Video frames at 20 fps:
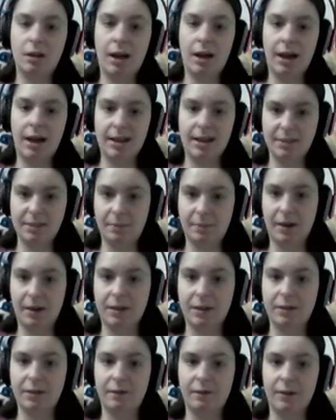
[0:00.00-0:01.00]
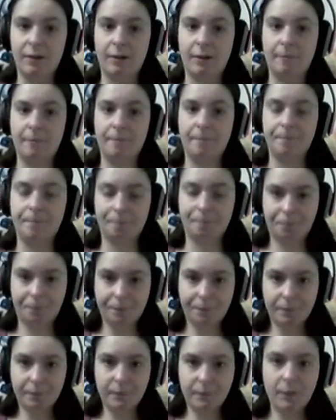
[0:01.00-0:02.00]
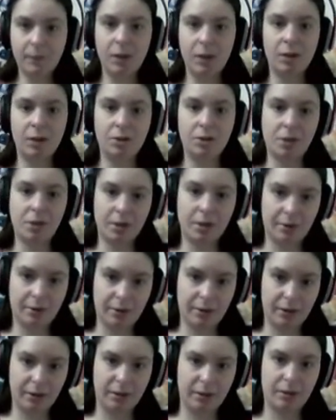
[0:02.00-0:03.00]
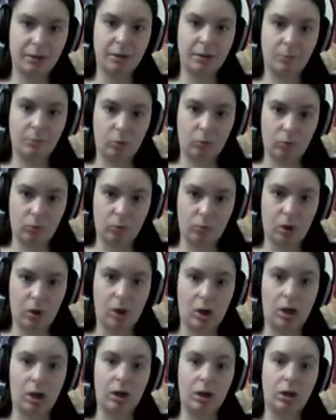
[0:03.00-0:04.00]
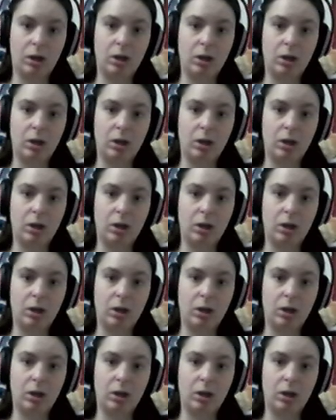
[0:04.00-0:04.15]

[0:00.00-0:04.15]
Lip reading: aspect of him. And Jonathan, the more raw,